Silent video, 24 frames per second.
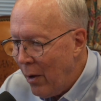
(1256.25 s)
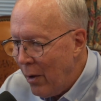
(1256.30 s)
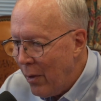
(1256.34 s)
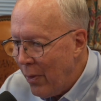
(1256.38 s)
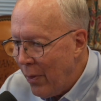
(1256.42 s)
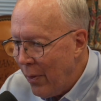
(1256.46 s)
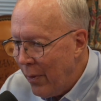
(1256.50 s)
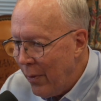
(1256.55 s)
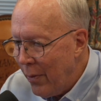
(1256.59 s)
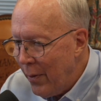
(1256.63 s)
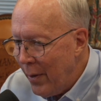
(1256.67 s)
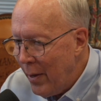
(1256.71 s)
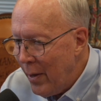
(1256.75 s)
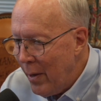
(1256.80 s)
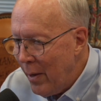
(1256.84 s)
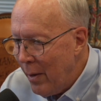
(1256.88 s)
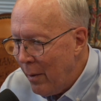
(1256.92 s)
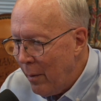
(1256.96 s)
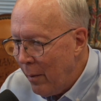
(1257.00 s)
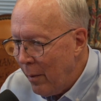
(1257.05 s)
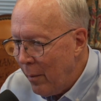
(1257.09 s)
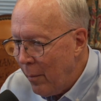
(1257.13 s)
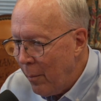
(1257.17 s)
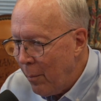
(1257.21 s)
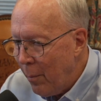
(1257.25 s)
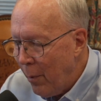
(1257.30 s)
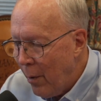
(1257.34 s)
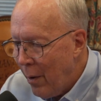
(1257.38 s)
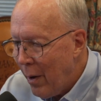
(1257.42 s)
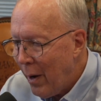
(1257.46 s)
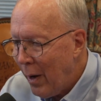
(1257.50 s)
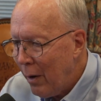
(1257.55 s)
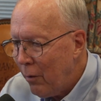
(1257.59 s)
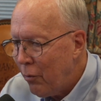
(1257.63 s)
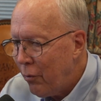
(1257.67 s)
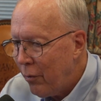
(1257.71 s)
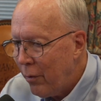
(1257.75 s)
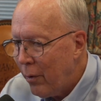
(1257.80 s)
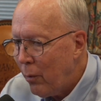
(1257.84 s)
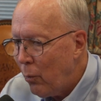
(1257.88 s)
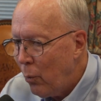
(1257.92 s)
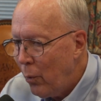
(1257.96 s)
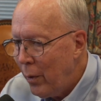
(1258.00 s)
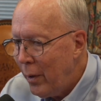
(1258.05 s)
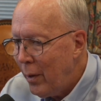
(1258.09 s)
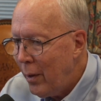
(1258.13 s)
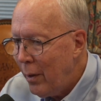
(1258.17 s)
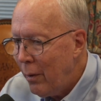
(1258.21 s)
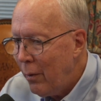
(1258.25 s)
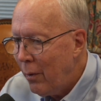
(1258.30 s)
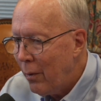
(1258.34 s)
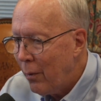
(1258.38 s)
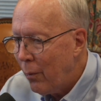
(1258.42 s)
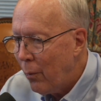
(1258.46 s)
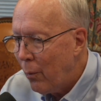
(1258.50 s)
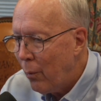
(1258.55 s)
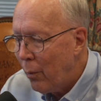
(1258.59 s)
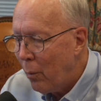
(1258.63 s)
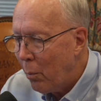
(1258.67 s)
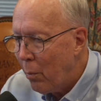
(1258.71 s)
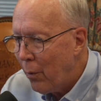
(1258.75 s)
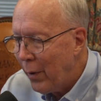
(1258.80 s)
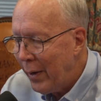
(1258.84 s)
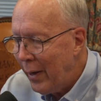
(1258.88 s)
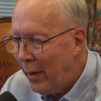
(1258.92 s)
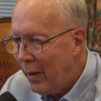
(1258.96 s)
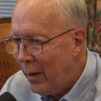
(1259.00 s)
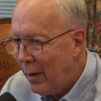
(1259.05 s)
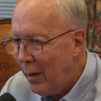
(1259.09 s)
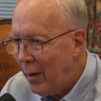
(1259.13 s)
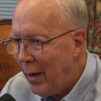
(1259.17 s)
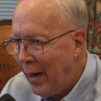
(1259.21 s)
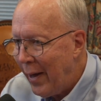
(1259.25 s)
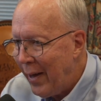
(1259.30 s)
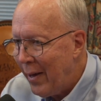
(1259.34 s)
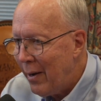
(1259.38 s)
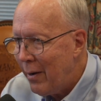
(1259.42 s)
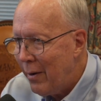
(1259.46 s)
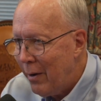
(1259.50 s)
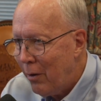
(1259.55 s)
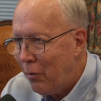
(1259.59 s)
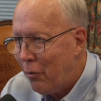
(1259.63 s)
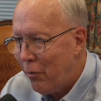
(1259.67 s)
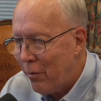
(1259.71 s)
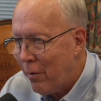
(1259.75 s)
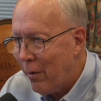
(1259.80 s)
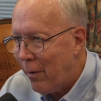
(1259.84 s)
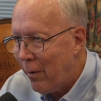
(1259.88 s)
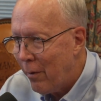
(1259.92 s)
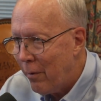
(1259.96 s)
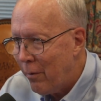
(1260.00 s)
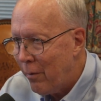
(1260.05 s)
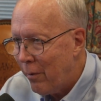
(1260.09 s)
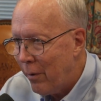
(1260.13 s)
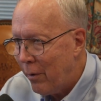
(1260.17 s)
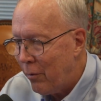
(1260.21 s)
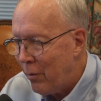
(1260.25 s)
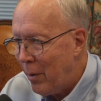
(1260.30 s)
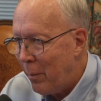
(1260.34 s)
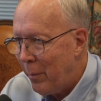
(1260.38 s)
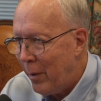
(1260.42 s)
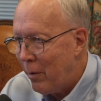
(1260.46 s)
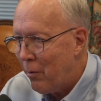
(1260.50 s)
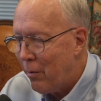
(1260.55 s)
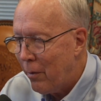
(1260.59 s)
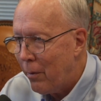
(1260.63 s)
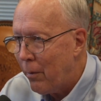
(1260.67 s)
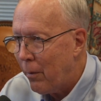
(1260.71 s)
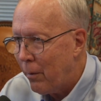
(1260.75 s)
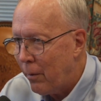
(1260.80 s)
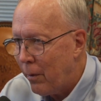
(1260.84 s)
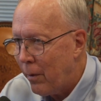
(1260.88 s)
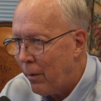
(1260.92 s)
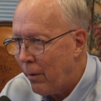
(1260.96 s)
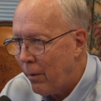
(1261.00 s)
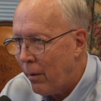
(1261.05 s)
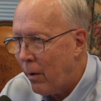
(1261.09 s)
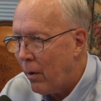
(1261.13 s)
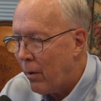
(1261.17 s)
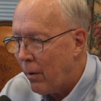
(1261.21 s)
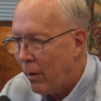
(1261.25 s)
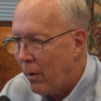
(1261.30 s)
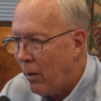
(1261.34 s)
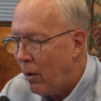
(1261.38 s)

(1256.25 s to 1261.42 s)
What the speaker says: The products that we will bring in and discharge, as I mentioned earlier, are